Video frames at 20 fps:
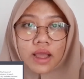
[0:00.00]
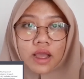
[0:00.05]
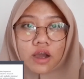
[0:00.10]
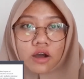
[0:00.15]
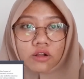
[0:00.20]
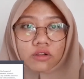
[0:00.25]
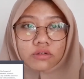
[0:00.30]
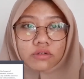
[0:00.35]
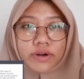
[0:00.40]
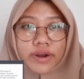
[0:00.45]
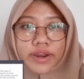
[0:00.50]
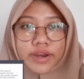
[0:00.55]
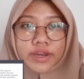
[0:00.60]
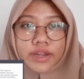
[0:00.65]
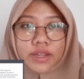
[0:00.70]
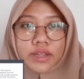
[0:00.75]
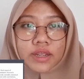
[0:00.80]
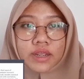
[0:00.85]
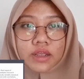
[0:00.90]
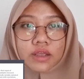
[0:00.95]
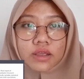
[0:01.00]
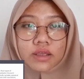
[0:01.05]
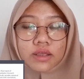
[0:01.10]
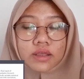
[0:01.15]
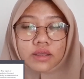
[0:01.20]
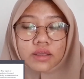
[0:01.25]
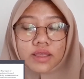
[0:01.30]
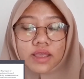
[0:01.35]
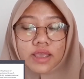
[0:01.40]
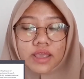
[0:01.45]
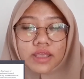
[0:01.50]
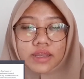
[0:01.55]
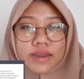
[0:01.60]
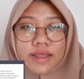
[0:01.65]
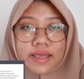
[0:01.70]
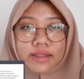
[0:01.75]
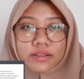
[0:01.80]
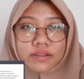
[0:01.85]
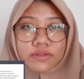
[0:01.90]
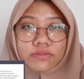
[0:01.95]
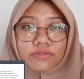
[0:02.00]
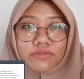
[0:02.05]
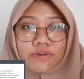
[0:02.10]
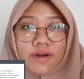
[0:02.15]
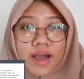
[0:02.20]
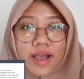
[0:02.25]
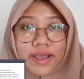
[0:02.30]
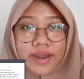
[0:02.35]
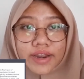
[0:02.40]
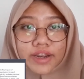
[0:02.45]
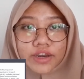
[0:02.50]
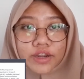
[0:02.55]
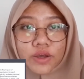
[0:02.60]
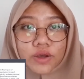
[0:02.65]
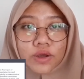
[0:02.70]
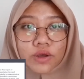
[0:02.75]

already identified and